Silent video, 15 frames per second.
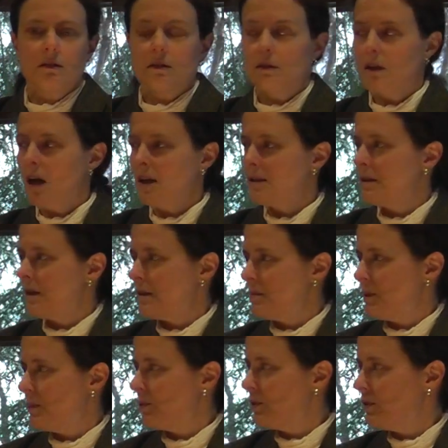lots and lots
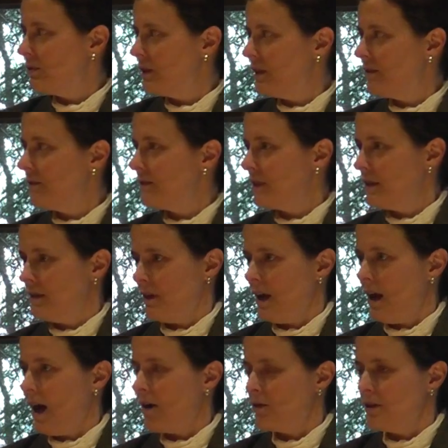of people who lived
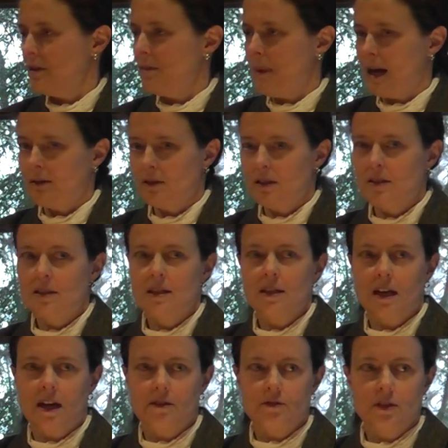out in the mountains in
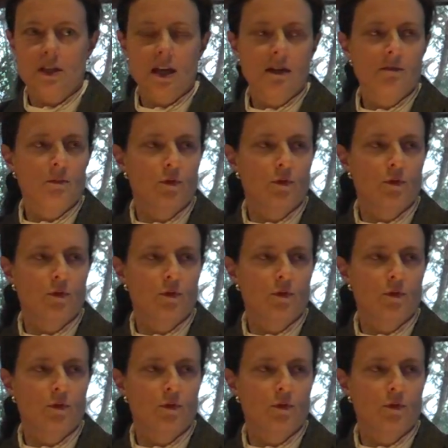the countryside have